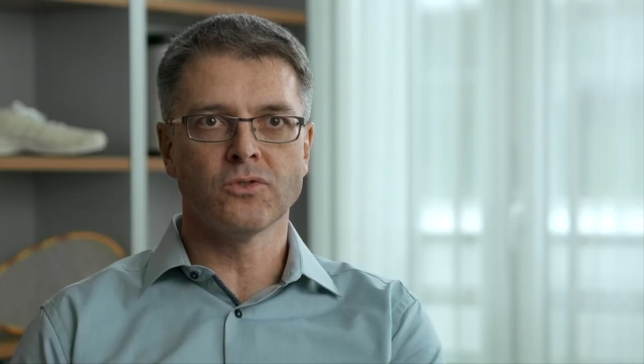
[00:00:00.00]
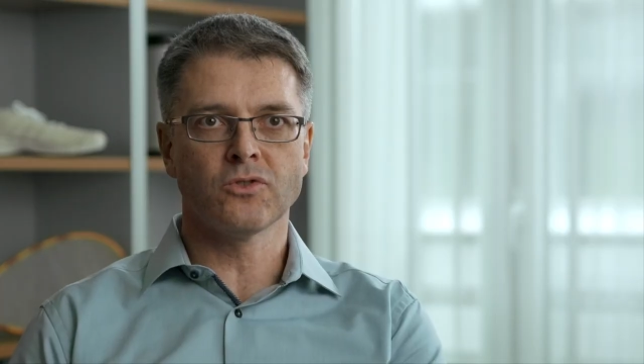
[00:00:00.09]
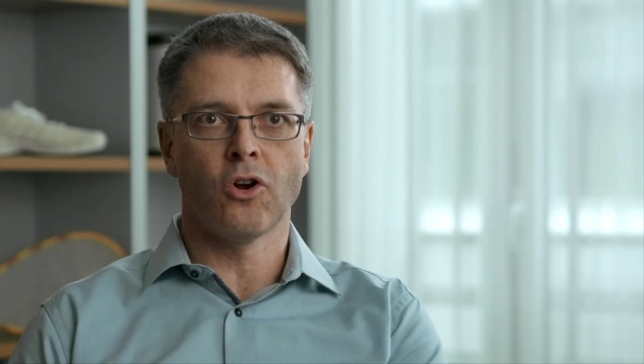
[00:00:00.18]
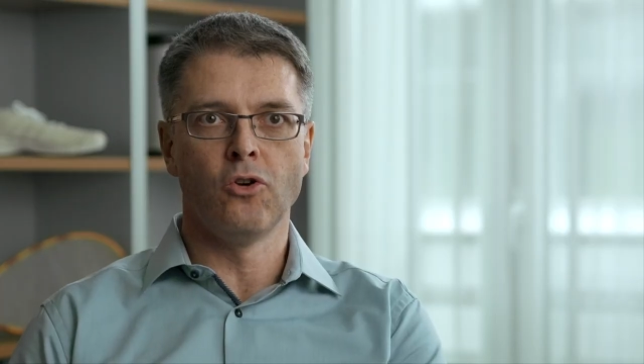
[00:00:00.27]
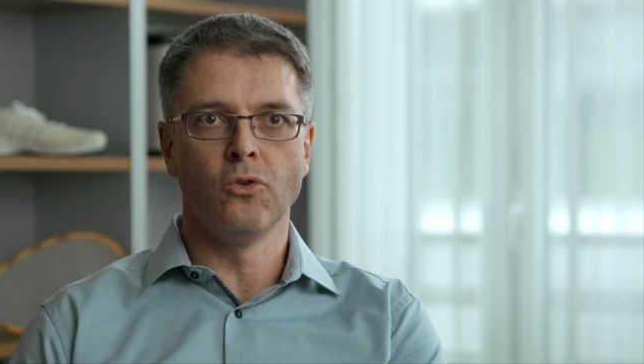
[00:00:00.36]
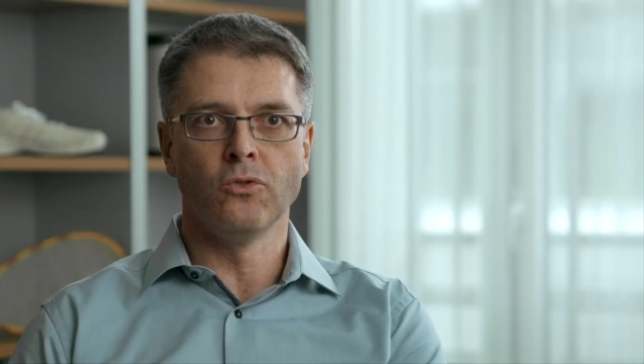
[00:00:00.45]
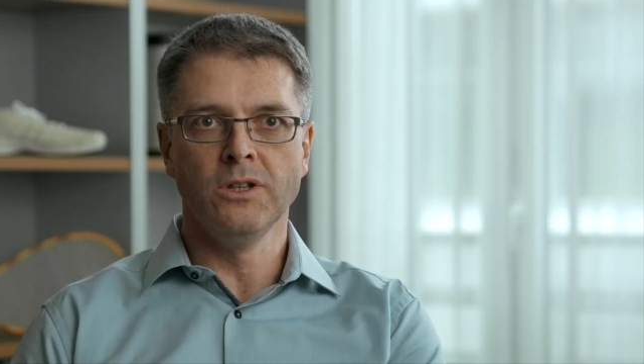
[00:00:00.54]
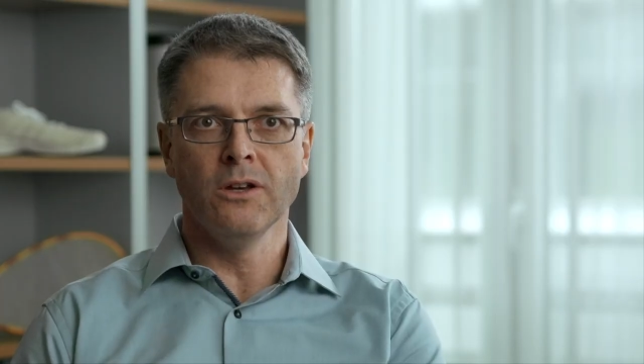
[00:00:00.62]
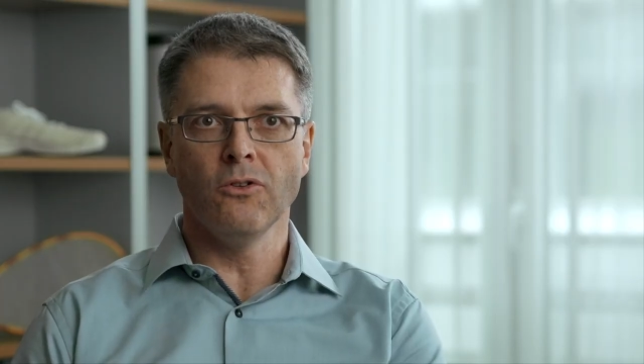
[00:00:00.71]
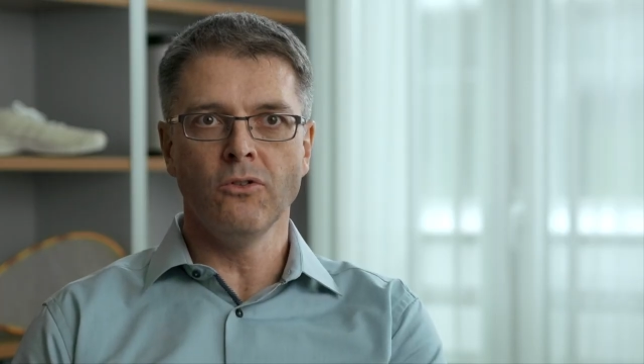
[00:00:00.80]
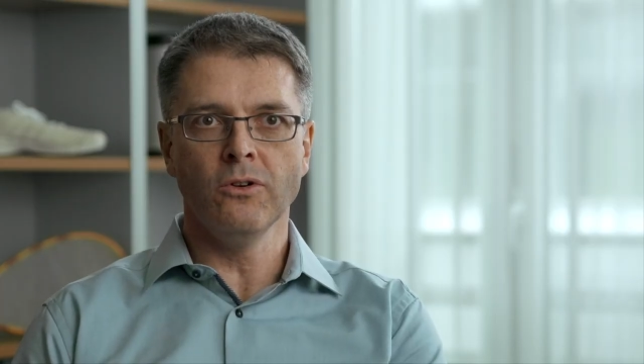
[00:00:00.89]
this so-called
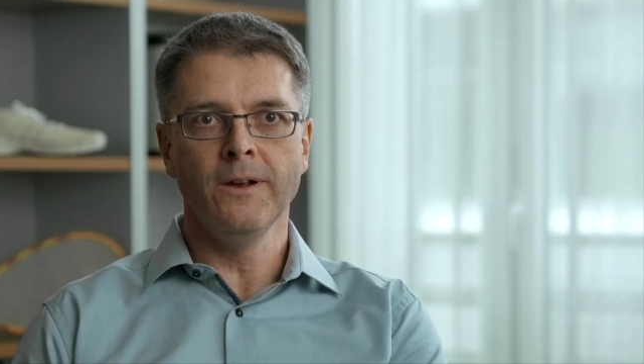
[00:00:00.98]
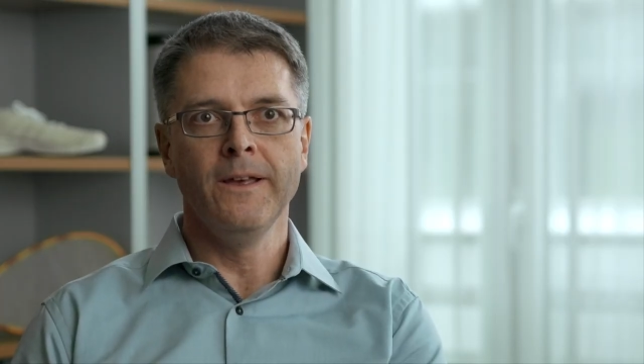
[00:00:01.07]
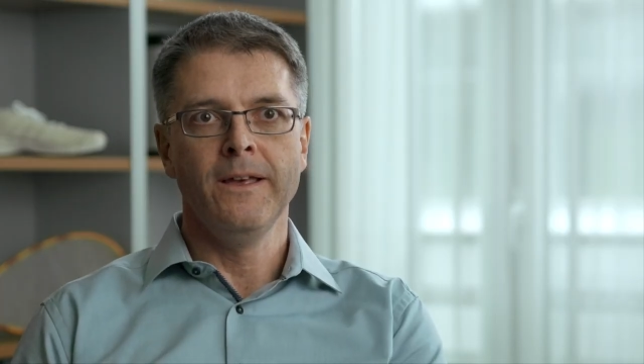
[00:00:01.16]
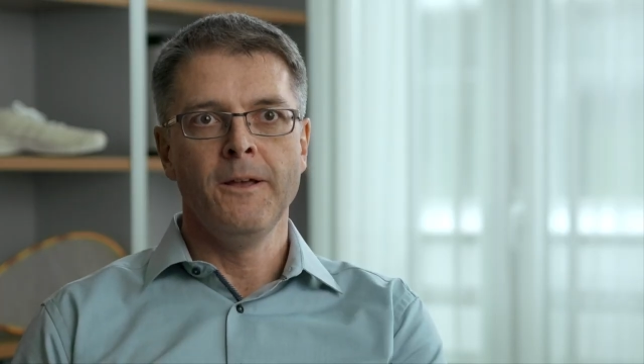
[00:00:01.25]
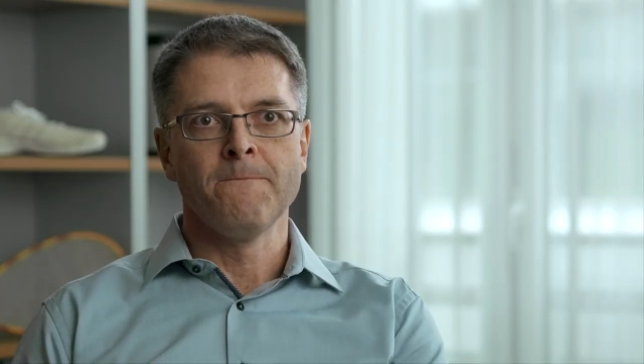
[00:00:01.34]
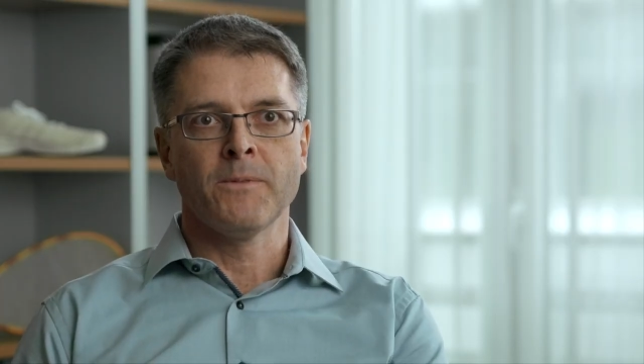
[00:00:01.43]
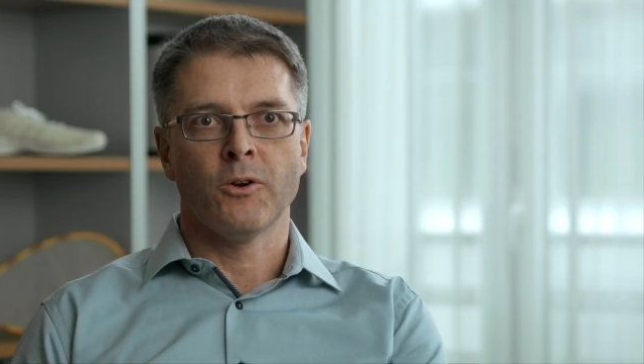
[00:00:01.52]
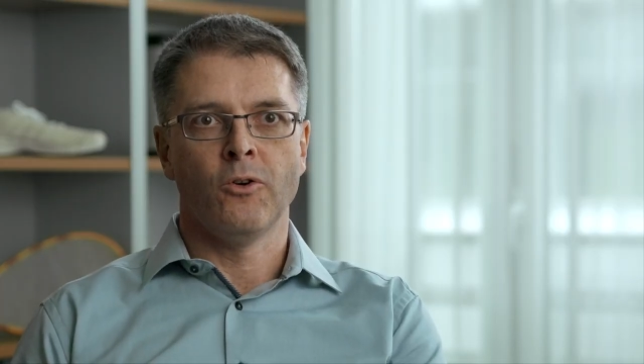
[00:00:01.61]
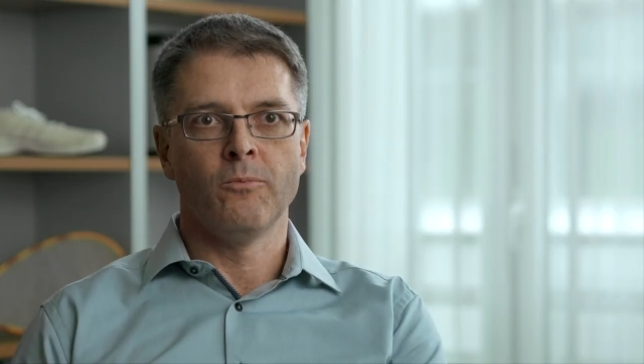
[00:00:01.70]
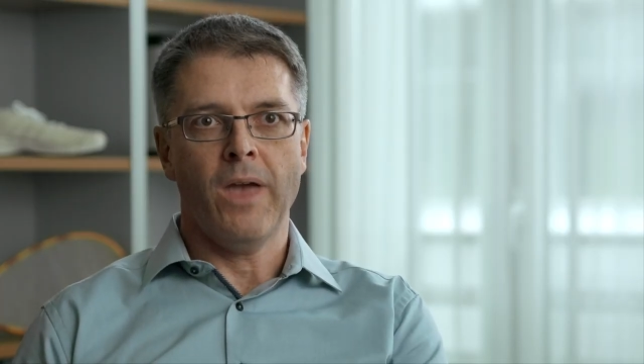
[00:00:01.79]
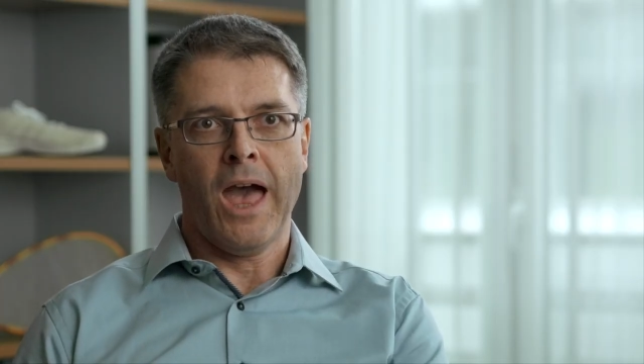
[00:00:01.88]
seamless cloning,